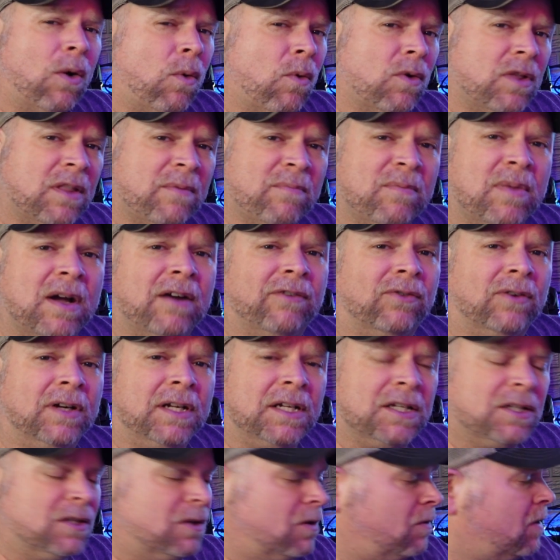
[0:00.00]
or the
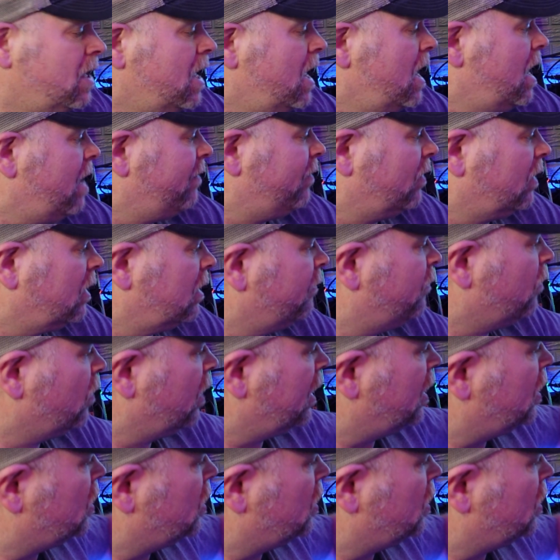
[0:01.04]
buffering. So if you're looking for